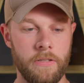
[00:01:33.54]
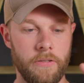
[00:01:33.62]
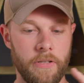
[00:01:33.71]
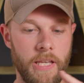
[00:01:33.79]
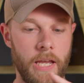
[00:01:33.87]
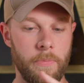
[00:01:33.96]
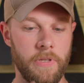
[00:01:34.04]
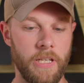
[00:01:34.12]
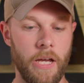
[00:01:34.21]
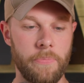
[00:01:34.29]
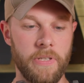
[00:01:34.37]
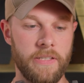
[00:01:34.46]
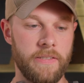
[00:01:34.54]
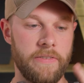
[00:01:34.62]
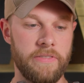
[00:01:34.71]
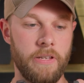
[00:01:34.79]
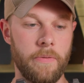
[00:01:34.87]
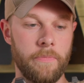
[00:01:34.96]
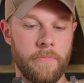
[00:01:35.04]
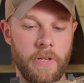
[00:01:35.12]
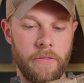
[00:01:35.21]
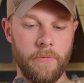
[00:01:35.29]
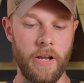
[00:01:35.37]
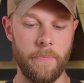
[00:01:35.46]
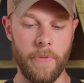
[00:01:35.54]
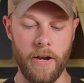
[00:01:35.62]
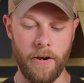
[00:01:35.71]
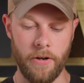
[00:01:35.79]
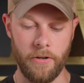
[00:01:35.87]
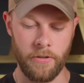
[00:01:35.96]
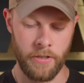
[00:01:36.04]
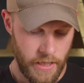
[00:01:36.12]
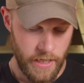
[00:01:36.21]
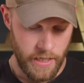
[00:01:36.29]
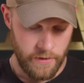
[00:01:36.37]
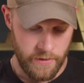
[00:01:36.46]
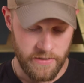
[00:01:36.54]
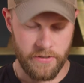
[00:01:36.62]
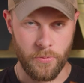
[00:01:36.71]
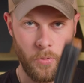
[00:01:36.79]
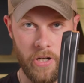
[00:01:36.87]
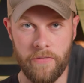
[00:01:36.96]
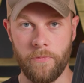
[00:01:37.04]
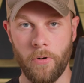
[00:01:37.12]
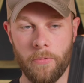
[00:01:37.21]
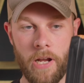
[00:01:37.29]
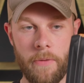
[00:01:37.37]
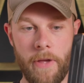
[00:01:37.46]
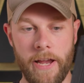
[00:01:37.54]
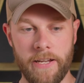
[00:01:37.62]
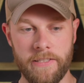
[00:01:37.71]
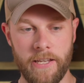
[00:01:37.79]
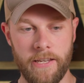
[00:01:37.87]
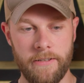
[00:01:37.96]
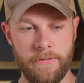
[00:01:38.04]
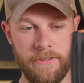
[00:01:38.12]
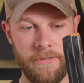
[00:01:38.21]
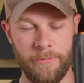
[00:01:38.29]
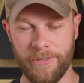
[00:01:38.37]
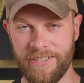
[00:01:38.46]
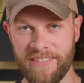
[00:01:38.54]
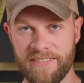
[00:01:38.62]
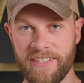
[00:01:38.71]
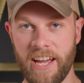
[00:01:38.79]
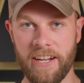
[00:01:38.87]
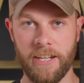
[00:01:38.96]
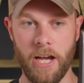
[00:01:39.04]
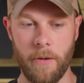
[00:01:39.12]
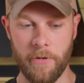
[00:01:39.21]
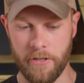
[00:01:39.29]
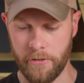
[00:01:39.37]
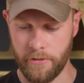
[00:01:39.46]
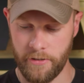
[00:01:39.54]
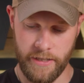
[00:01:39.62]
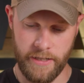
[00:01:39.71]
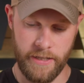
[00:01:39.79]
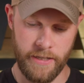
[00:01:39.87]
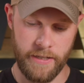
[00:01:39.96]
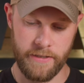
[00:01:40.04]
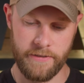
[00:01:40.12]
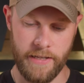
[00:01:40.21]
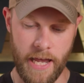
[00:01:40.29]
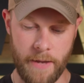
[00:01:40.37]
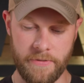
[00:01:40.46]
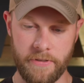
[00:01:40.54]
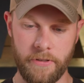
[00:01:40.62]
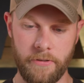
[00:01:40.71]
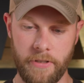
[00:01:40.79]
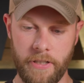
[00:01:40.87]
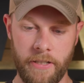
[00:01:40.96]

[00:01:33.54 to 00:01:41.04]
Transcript: so it came with the optic system, a threaded barrel, and this 24-round magazine, which is kind of comical. It is absolutely